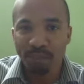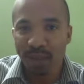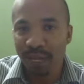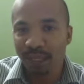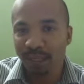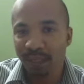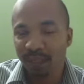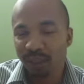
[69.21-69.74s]

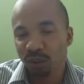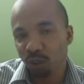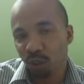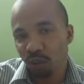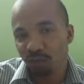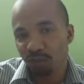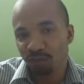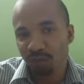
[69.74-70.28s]
little sort
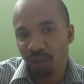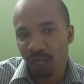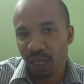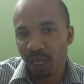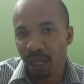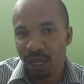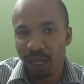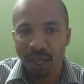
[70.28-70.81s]

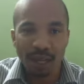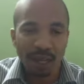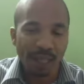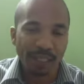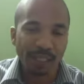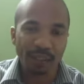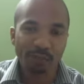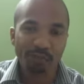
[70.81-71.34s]
of
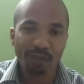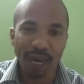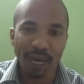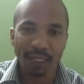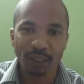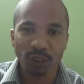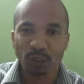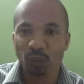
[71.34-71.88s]

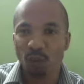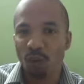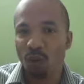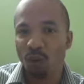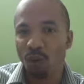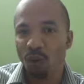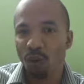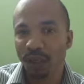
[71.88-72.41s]
device
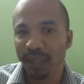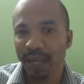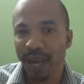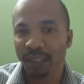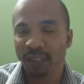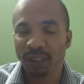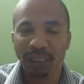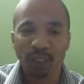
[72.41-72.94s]
or
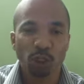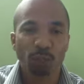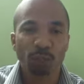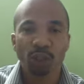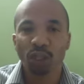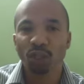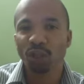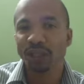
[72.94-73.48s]
gadget that you
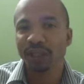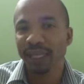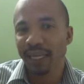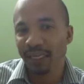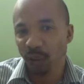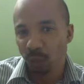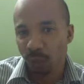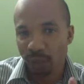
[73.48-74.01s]
put on your
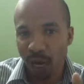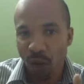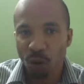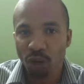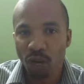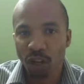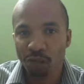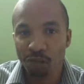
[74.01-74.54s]
desk with a
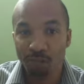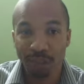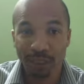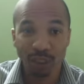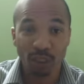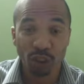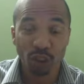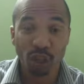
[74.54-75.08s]
whole lot of
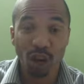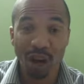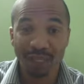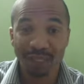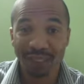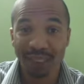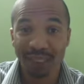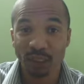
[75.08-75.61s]
business
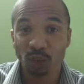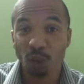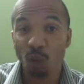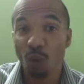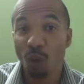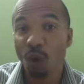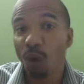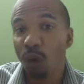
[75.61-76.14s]
cards in it,
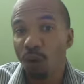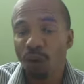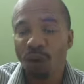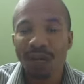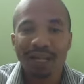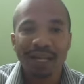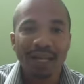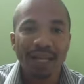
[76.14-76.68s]
or